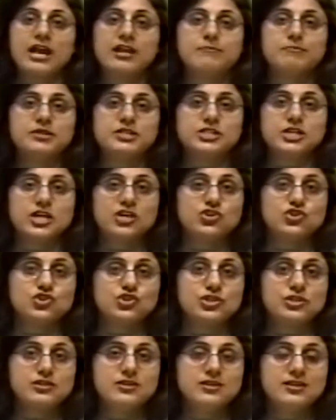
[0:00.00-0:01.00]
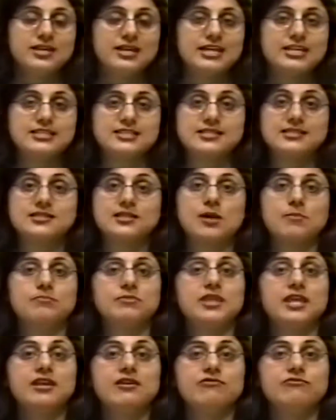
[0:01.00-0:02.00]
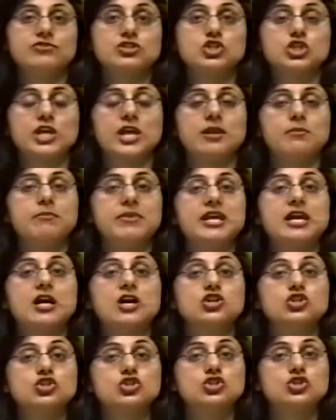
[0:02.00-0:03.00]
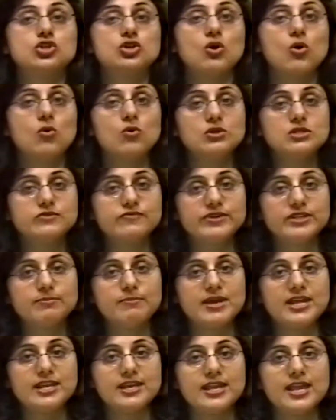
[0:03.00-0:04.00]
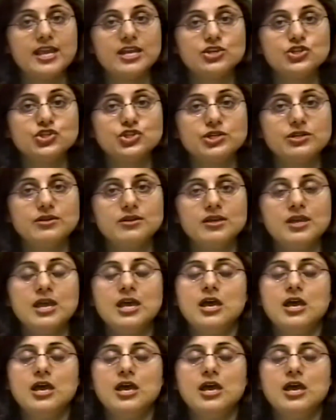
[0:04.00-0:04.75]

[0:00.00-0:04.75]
hypertension. It is something which can be controlled with medication,